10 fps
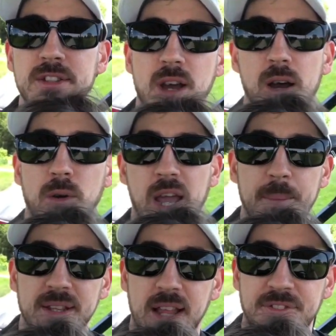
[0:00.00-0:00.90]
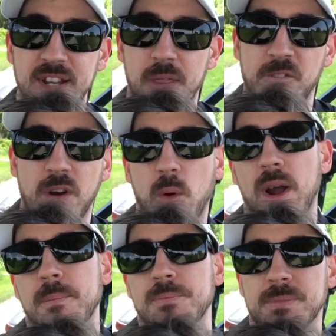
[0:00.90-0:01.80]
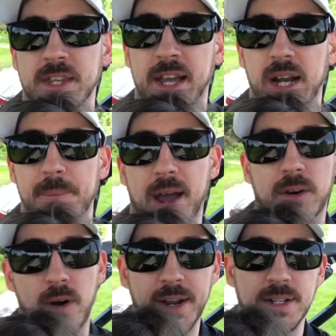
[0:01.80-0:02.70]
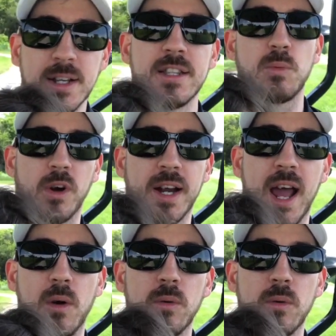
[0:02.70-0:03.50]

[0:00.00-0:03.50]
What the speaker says: So aiming left side of the fairway, taking it back right, working out.